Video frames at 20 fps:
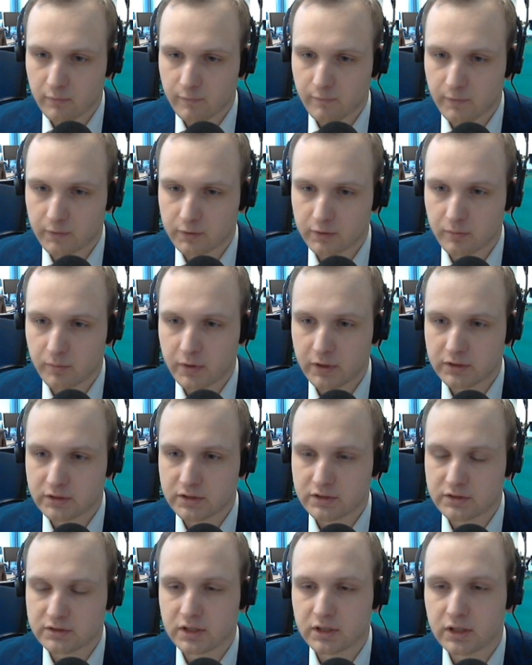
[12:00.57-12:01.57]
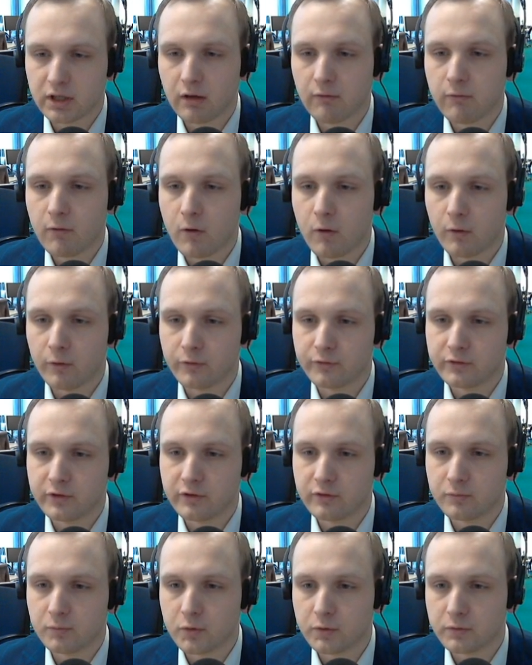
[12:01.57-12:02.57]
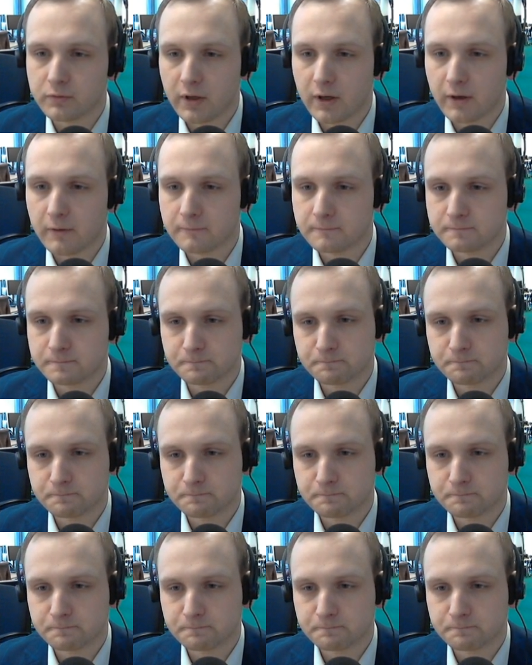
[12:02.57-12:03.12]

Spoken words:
fundamentals that have caused this move down.